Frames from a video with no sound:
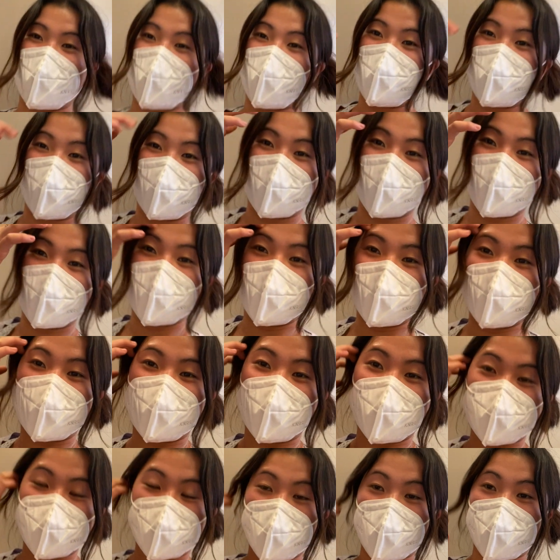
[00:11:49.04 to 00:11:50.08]
and
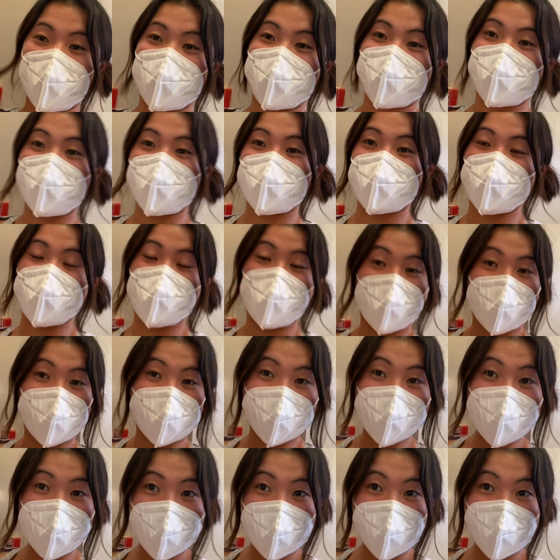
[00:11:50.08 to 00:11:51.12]
I'm going down to base
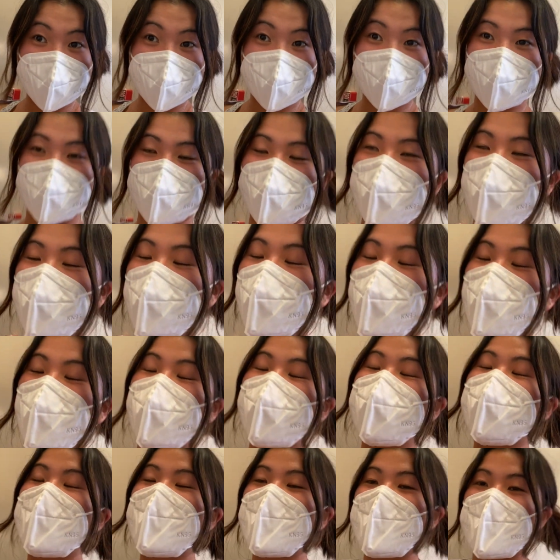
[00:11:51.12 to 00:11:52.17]
libs. So
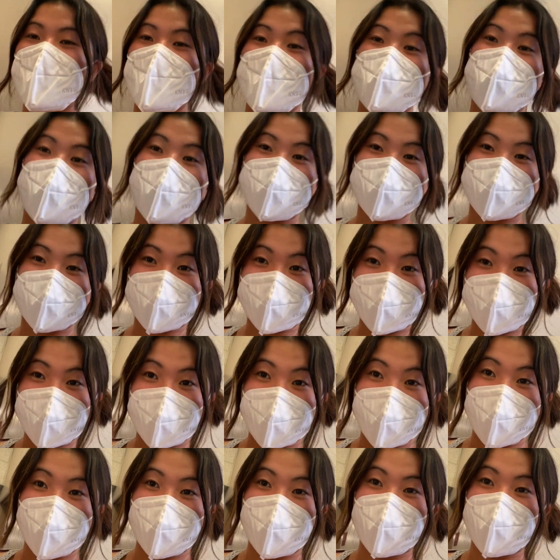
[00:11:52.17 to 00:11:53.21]

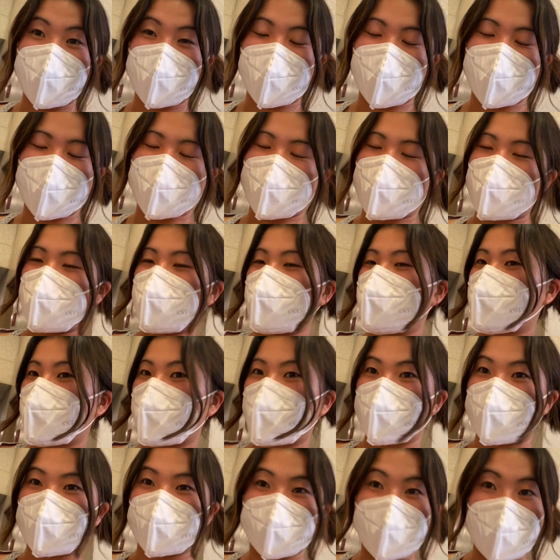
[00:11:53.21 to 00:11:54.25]
Basically, Libs
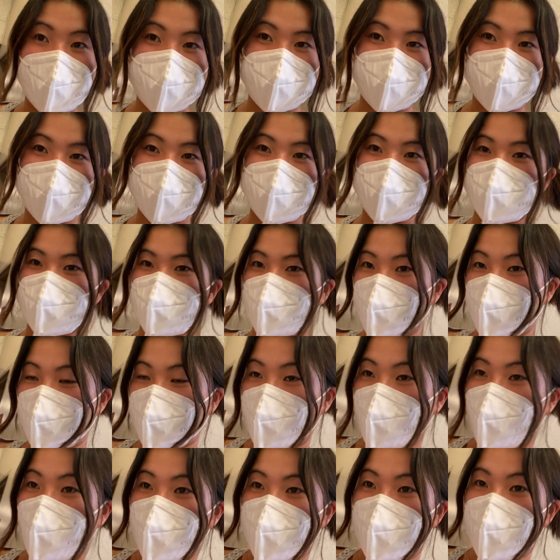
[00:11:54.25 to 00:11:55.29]
is the library, short for
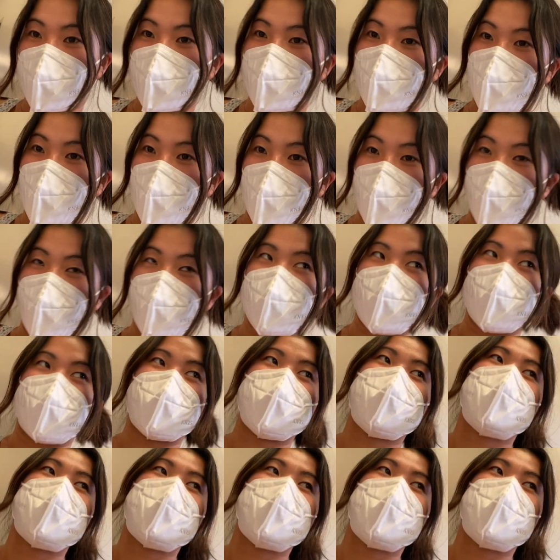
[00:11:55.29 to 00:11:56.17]
library, and